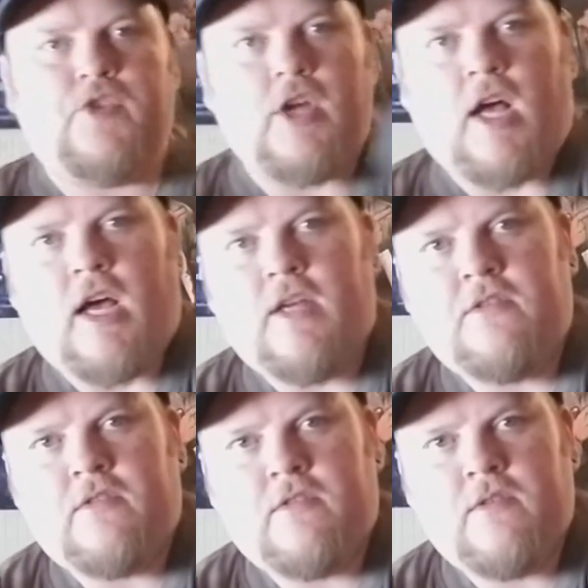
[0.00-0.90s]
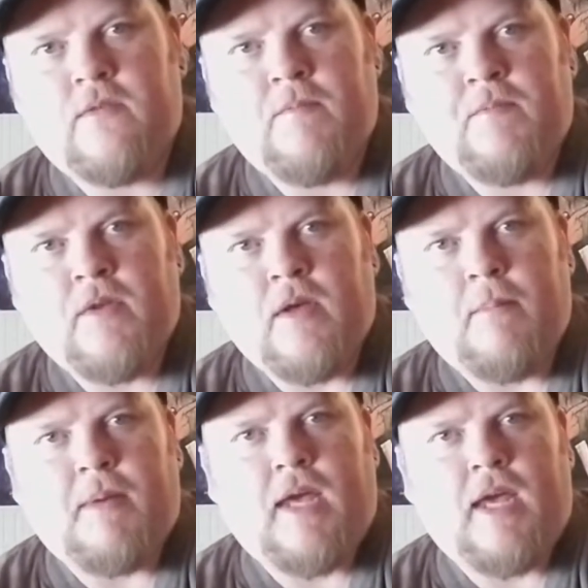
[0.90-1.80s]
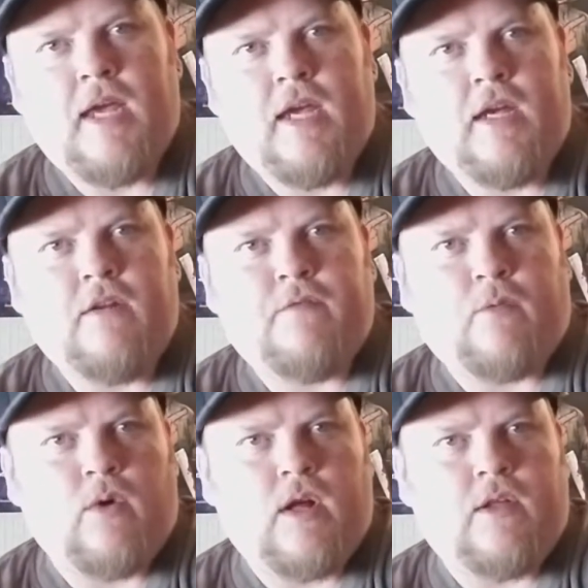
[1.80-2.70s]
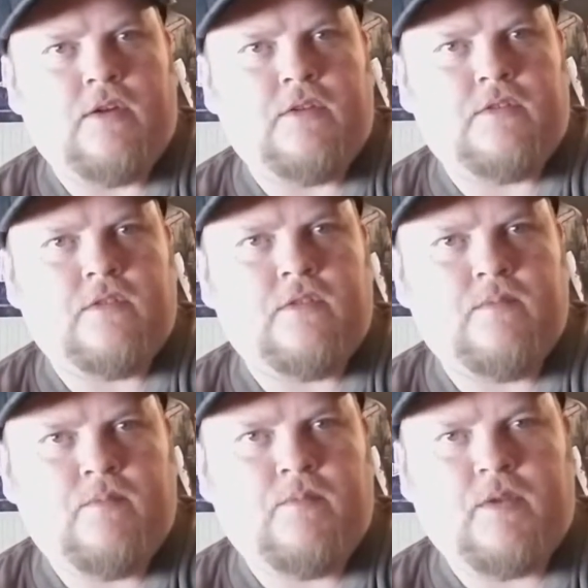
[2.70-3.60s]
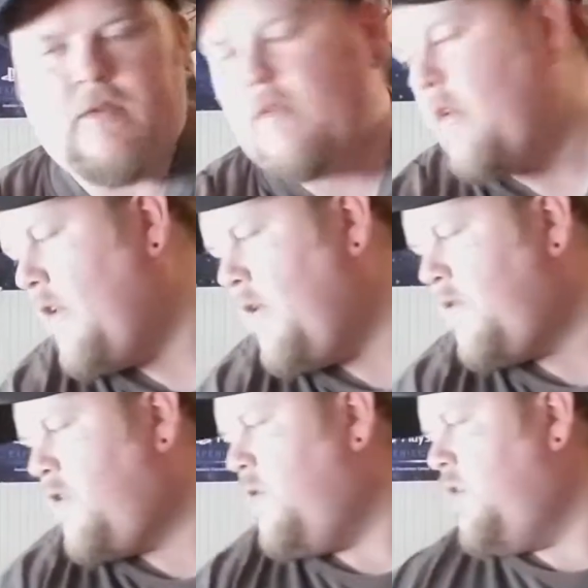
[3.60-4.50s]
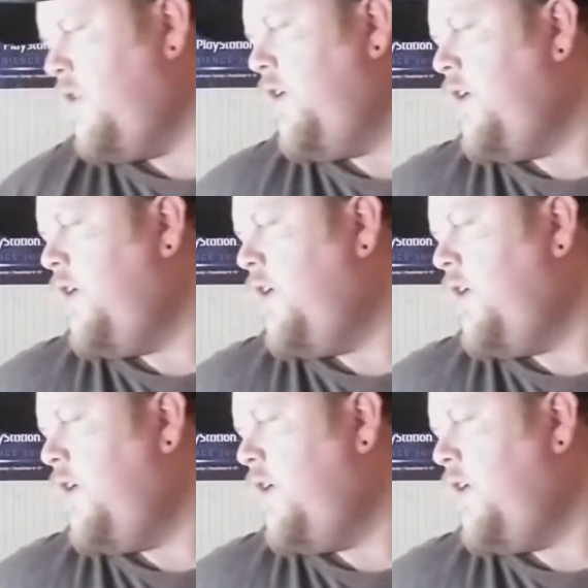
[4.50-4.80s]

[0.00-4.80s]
Jaws. Paid $4. That was cool.